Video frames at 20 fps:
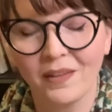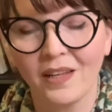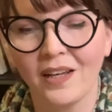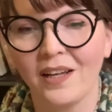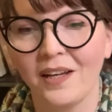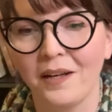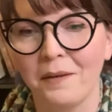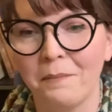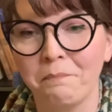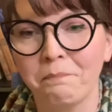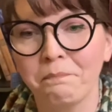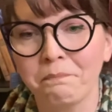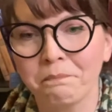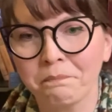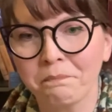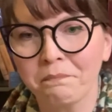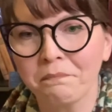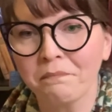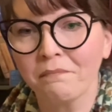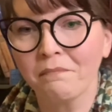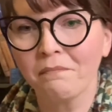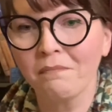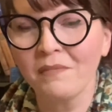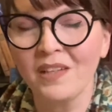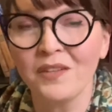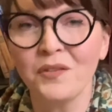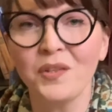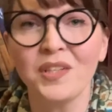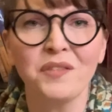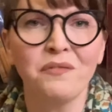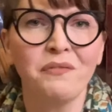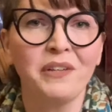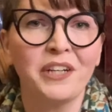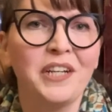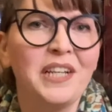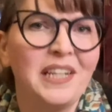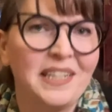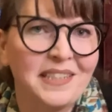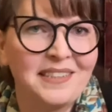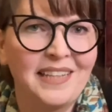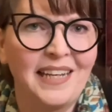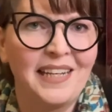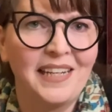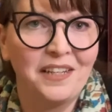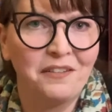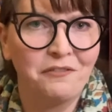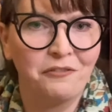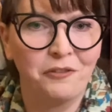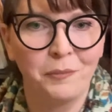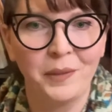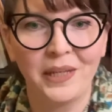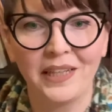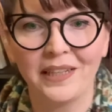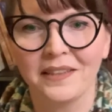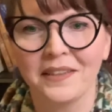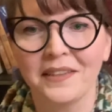So that's very exciting for me.